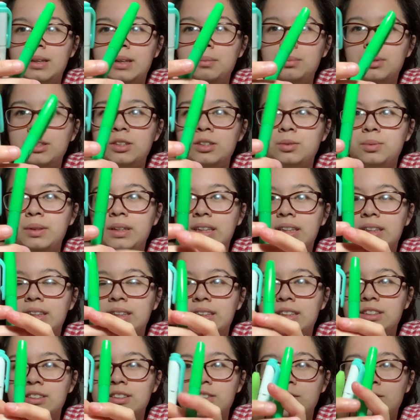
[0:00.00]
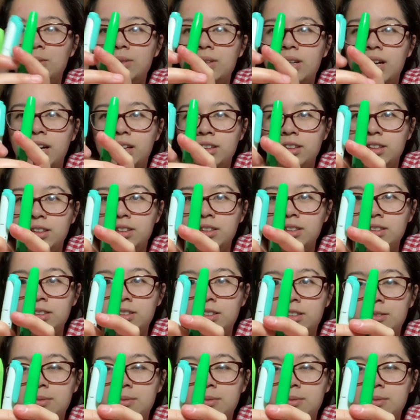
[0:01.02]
in between these two colors.